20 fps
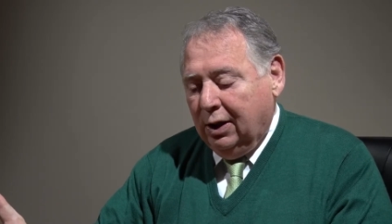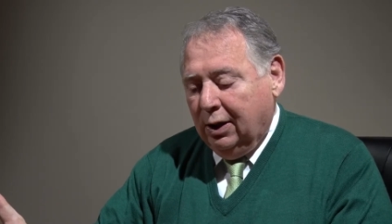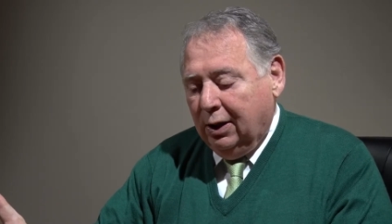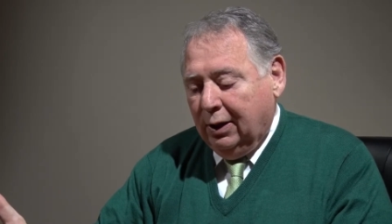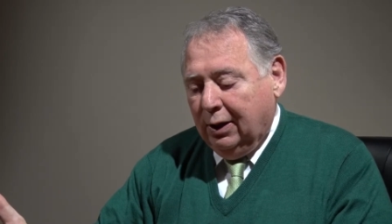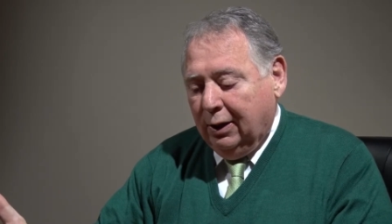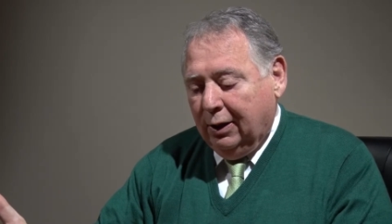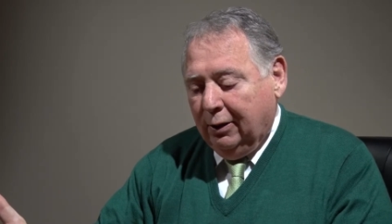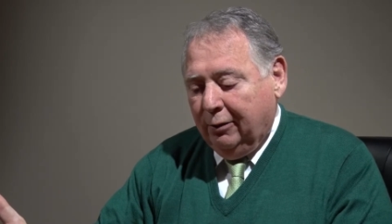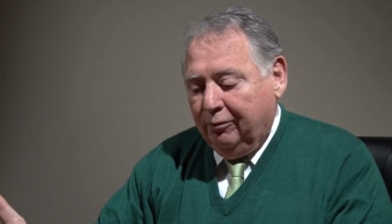
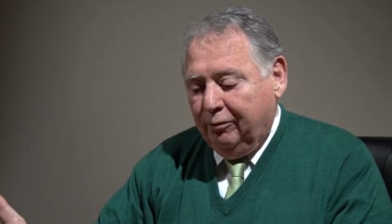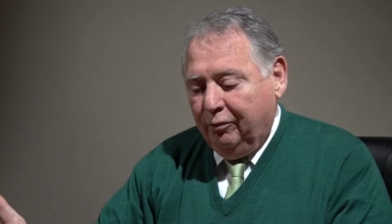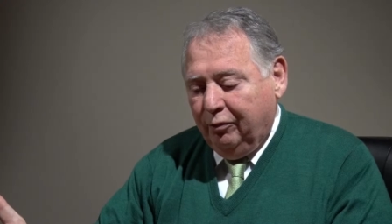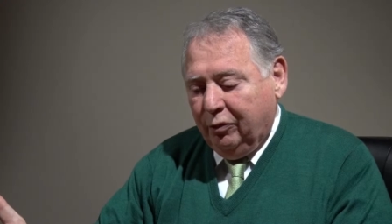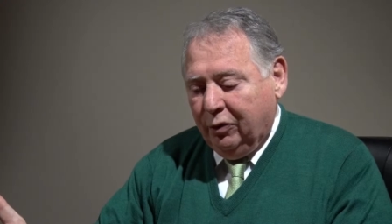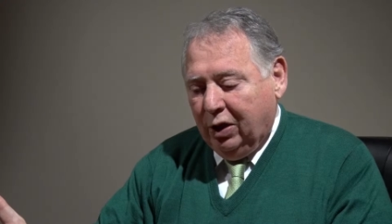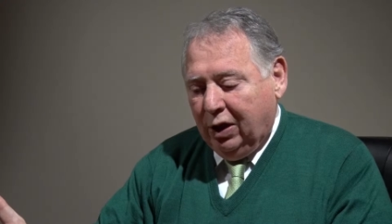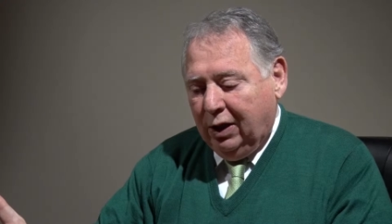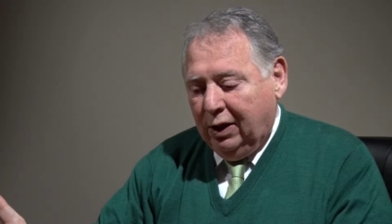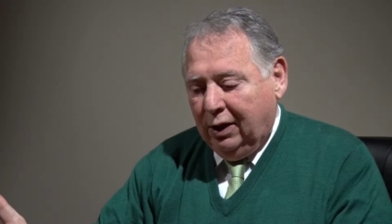Um,
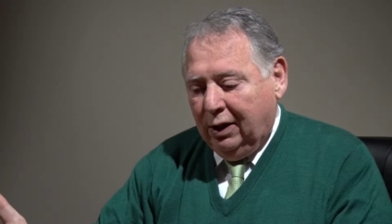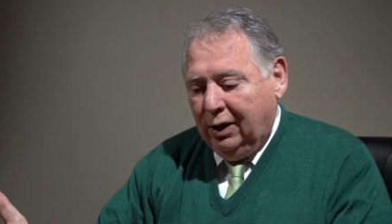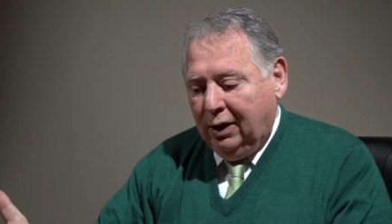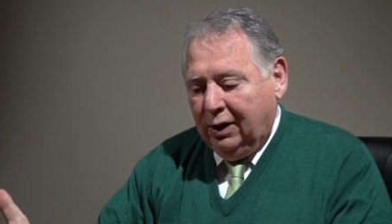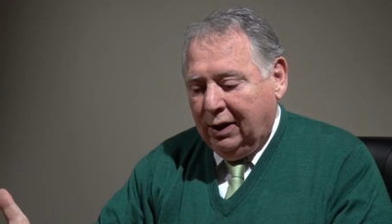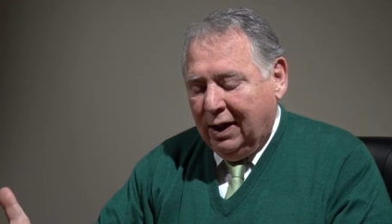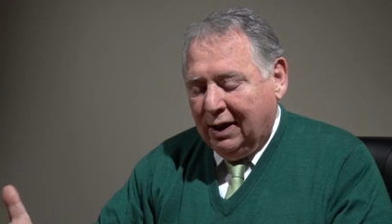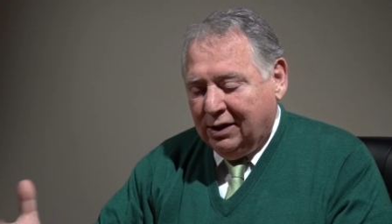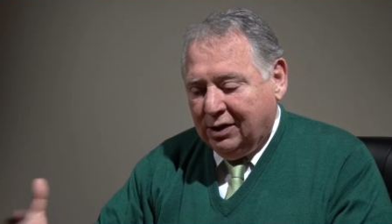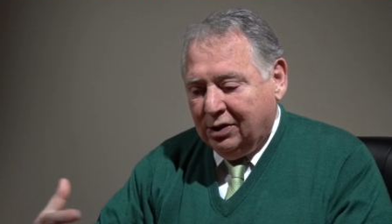and,
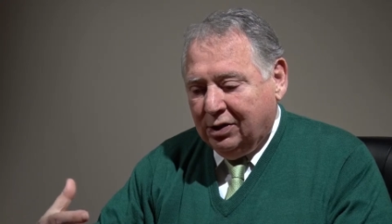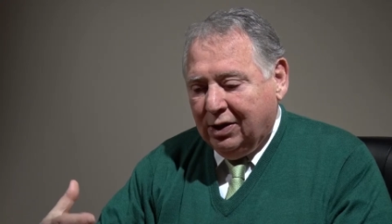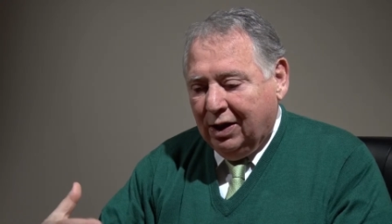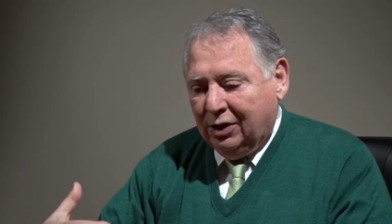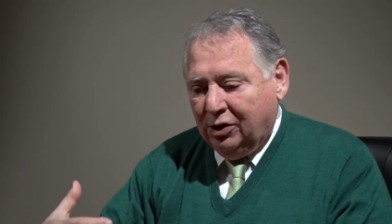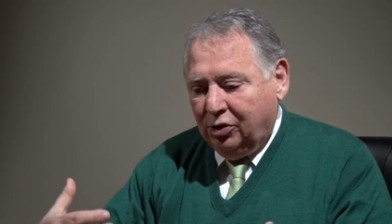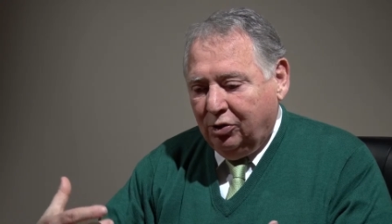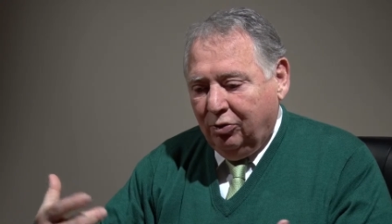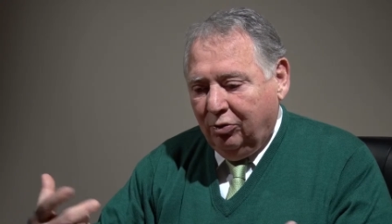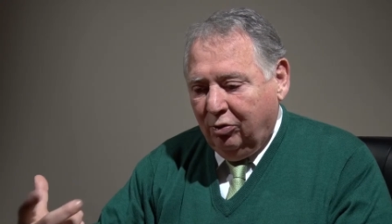and, that's
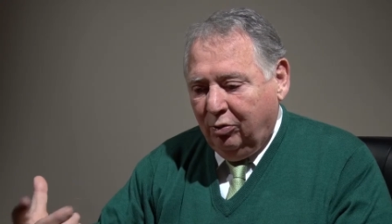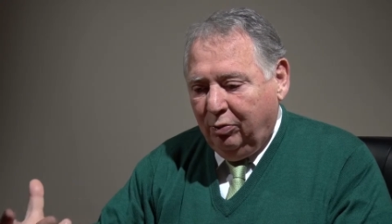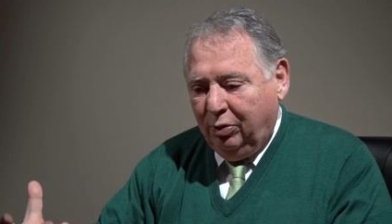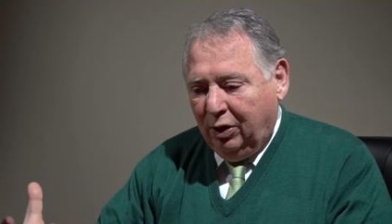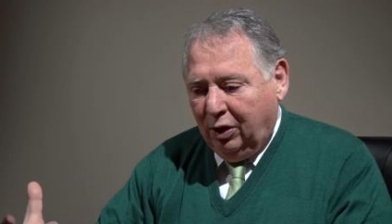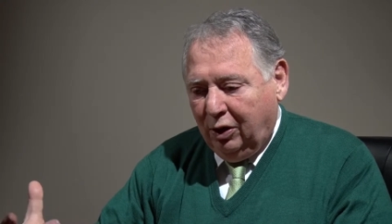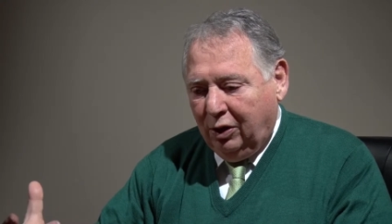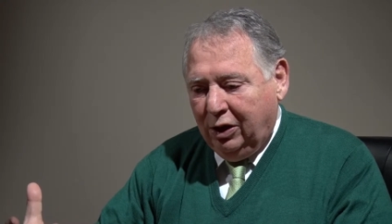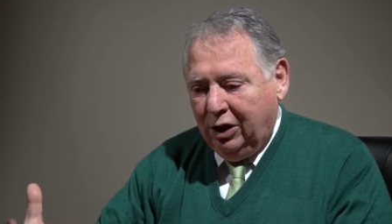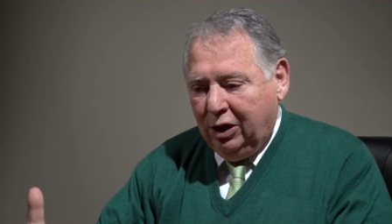that's your
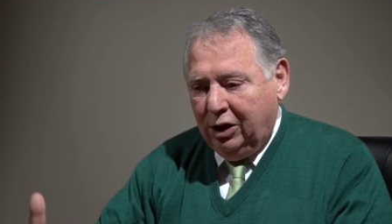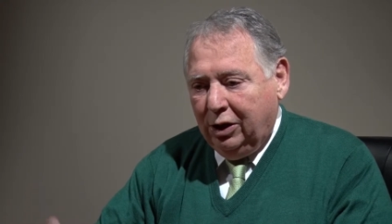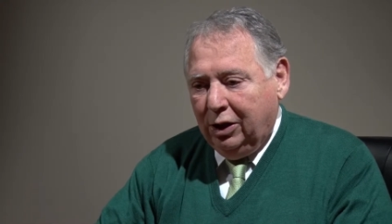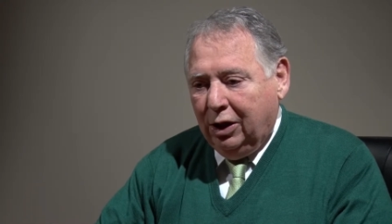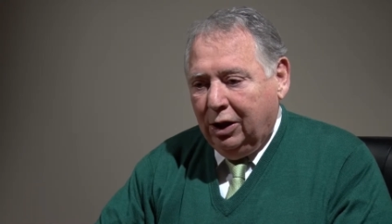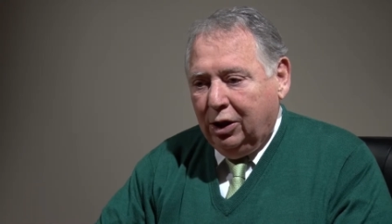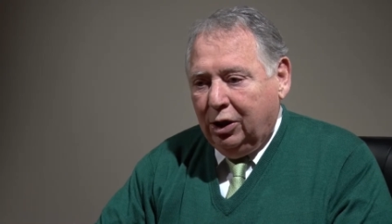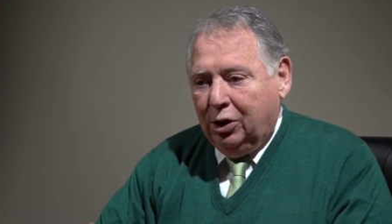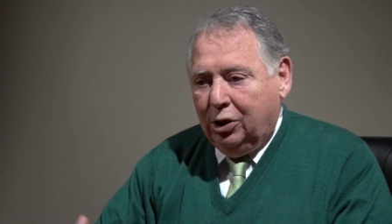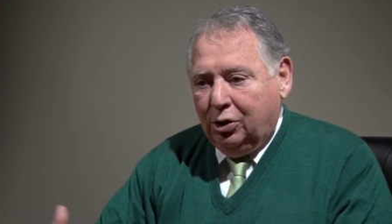ability
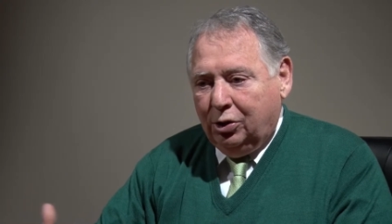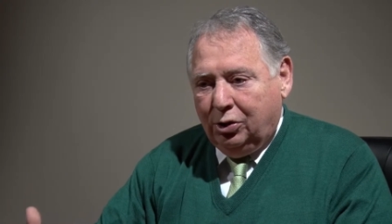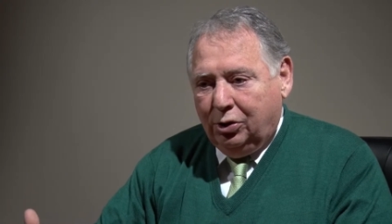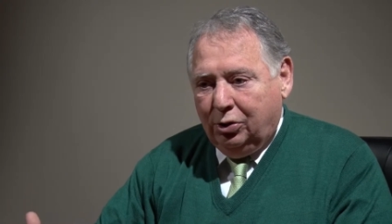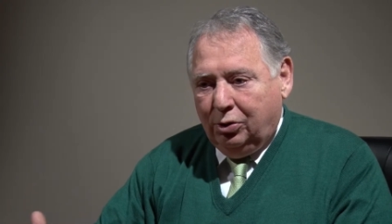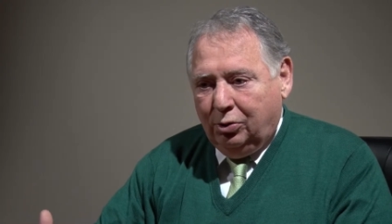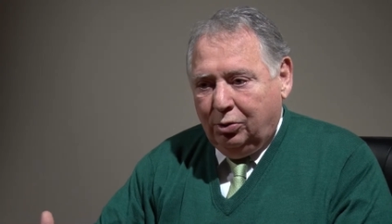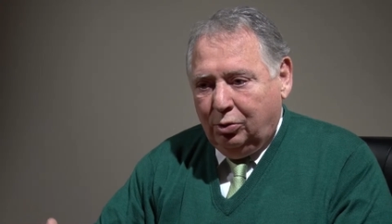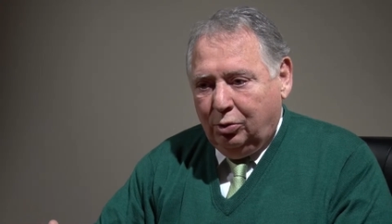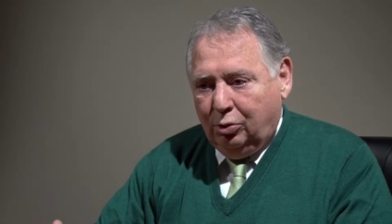
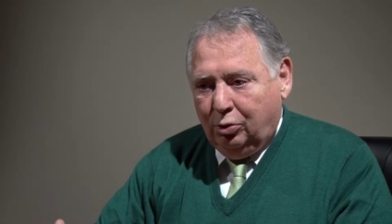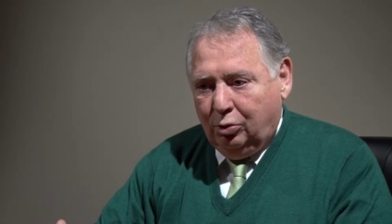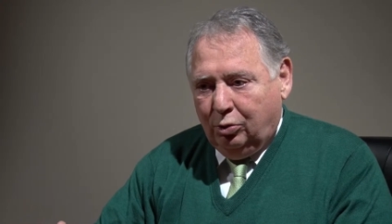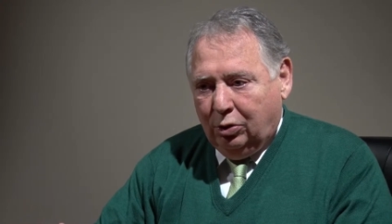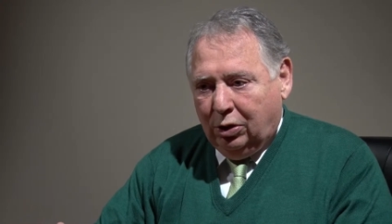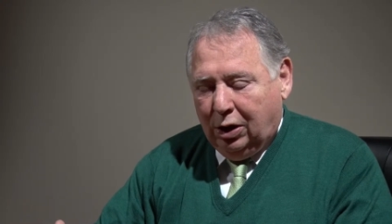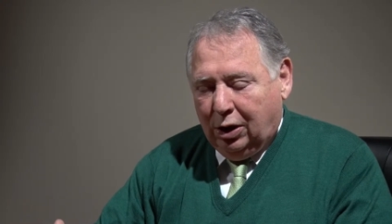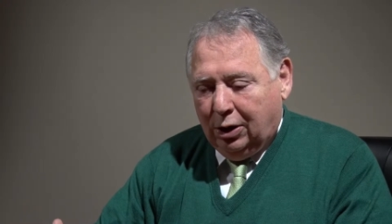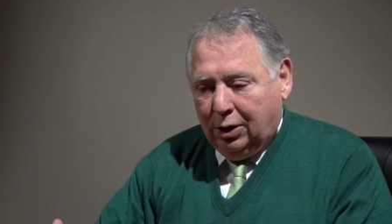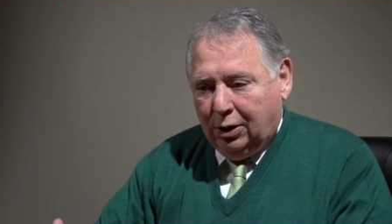to
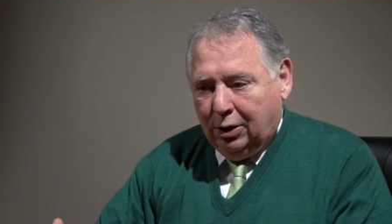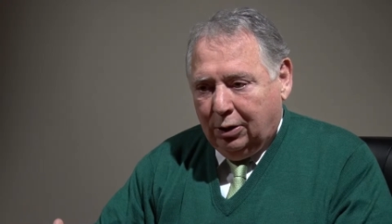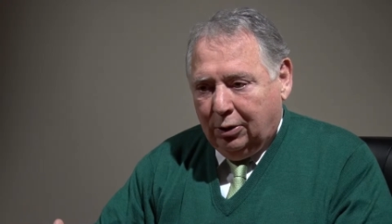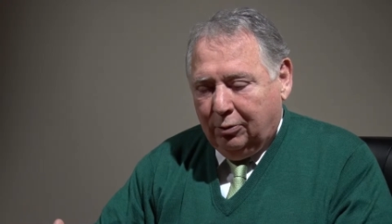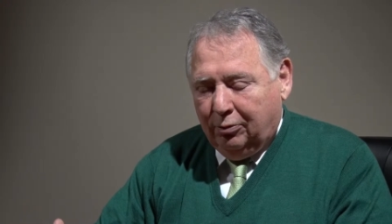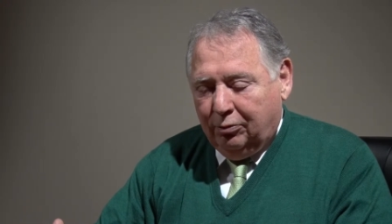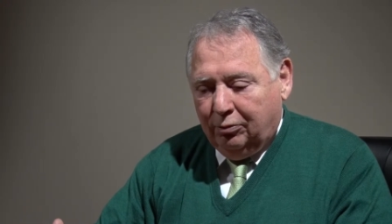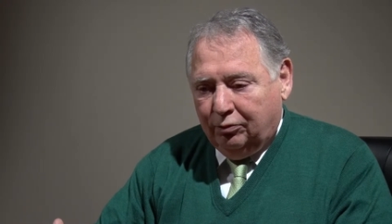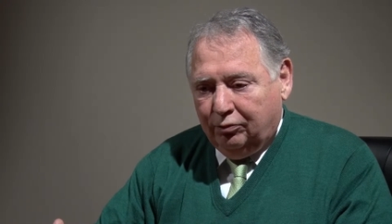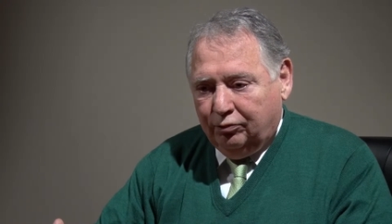
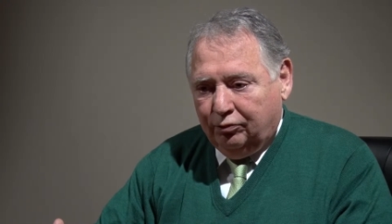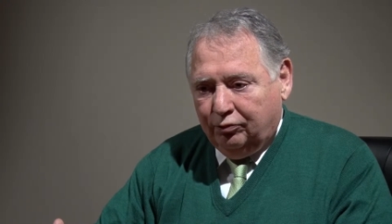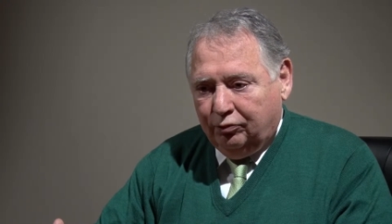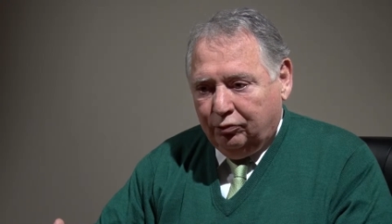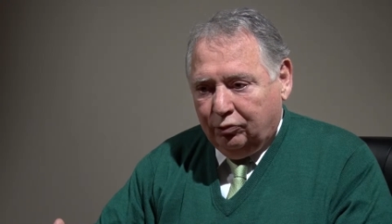um,